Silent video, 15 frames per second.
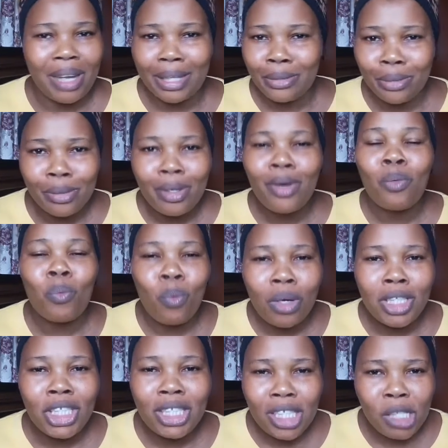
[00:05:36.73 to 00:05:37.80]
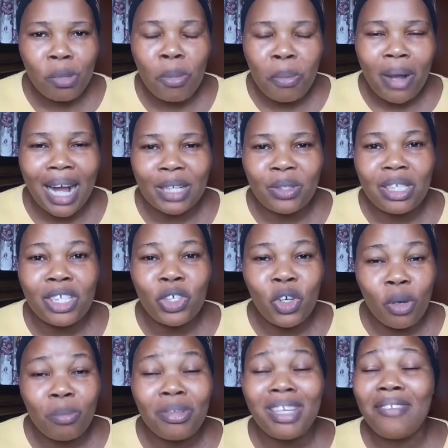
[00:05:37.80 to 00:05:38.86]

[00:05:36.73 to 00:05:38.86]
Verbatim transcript: I don't, what did these people actually come?